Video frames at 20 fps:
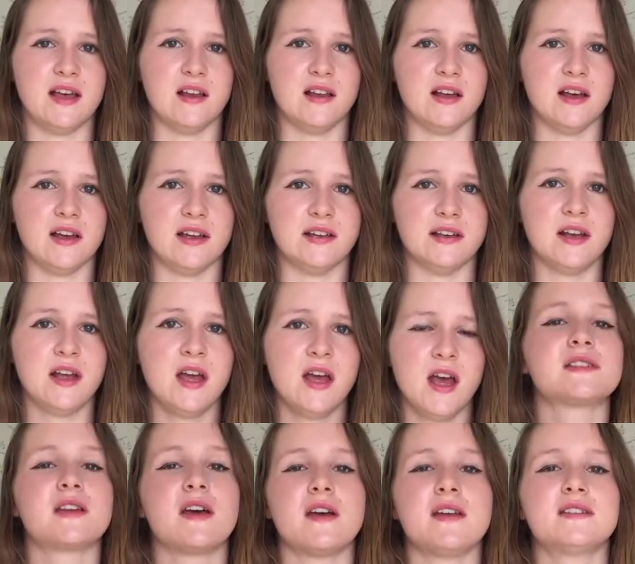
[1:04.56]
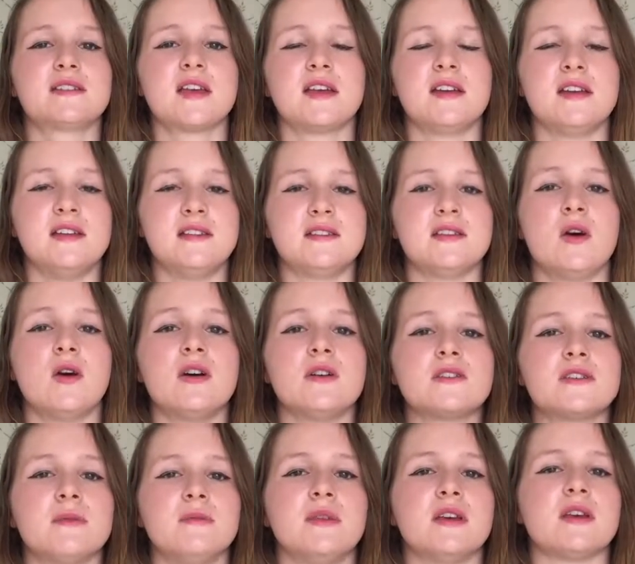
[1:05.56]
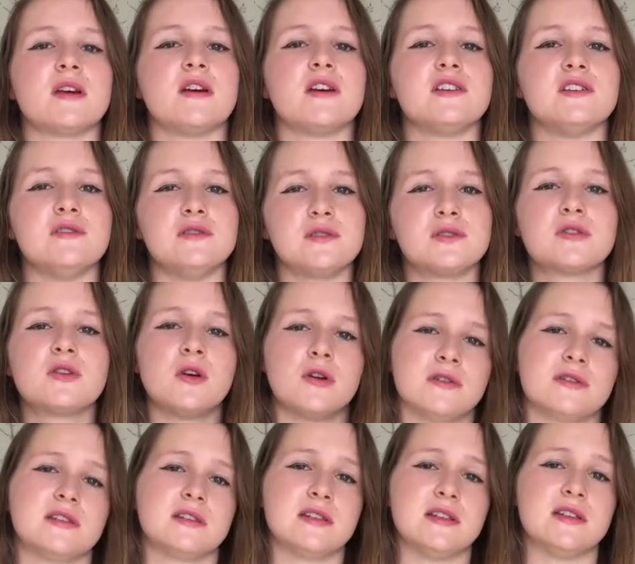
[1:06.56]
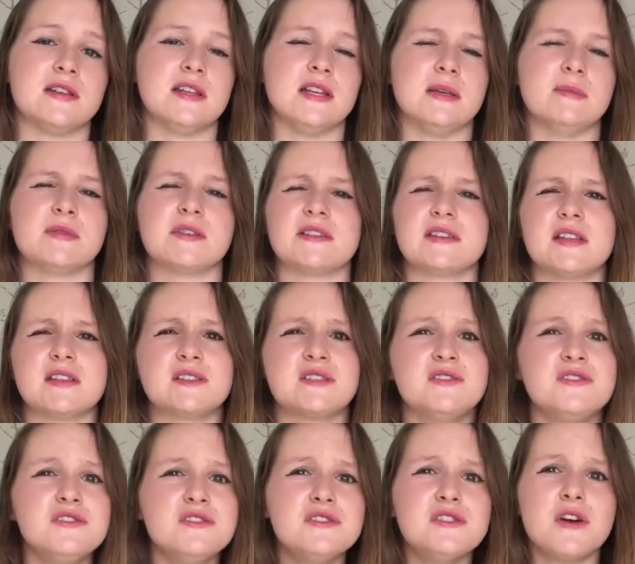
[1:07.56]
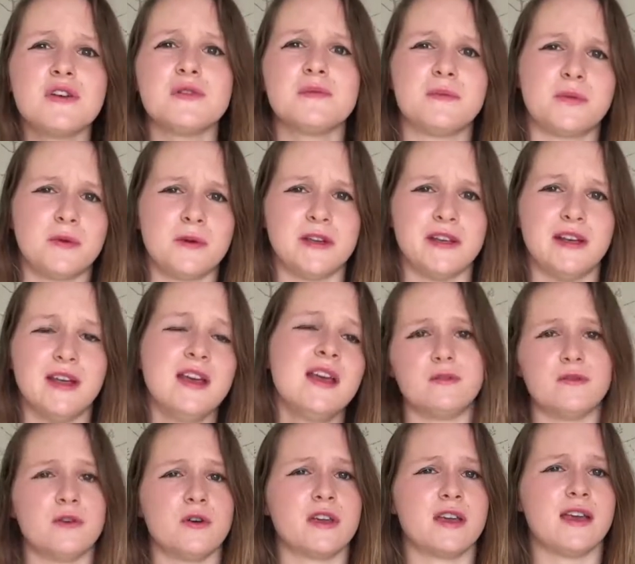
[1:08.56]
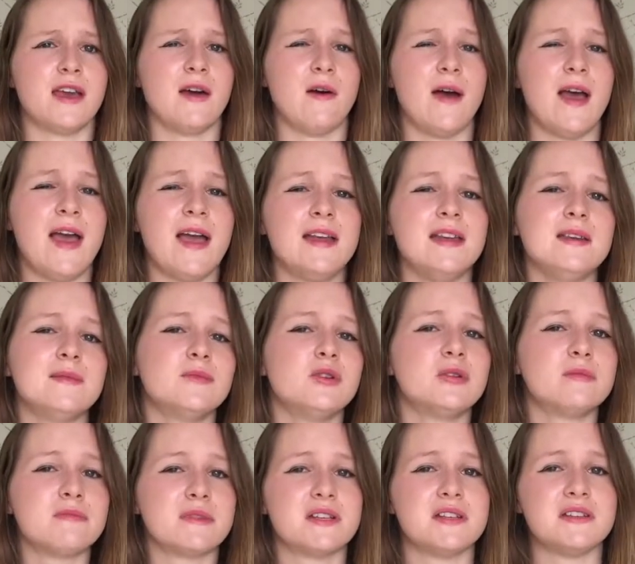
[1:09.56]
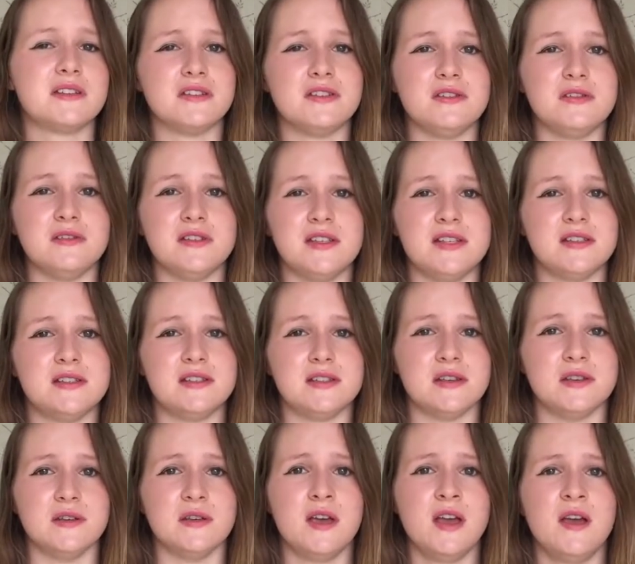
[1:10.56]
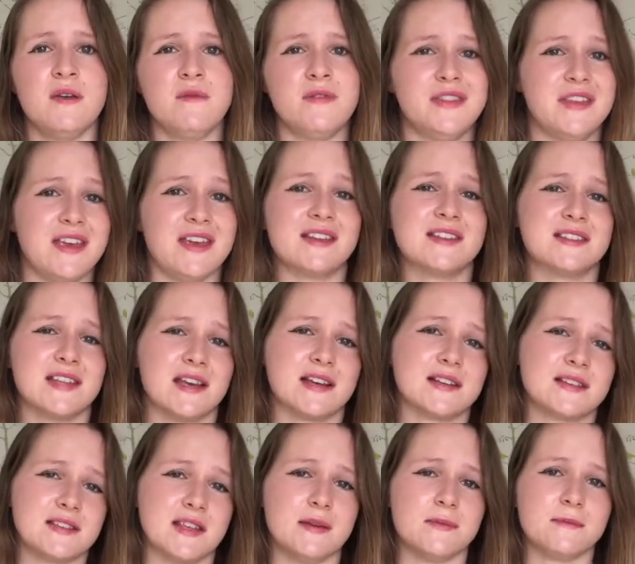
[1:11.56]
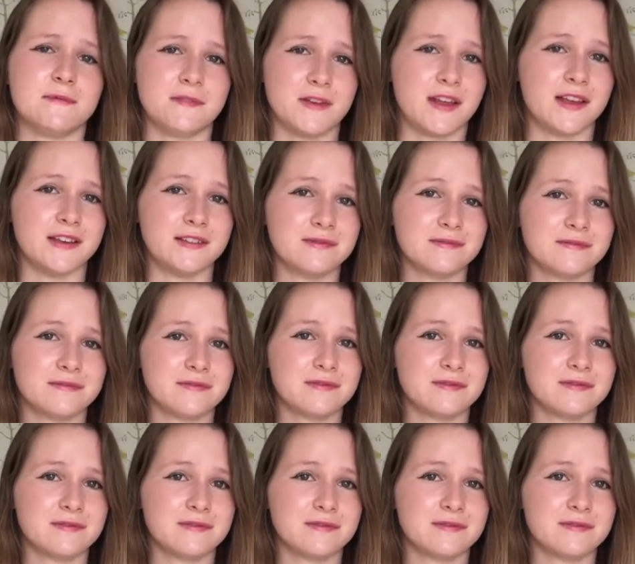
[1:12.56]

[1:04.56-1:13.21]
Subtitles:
airline. Skyscanner is something I use constantly because there's no point in forking out any more money than you need to for the exact same flight.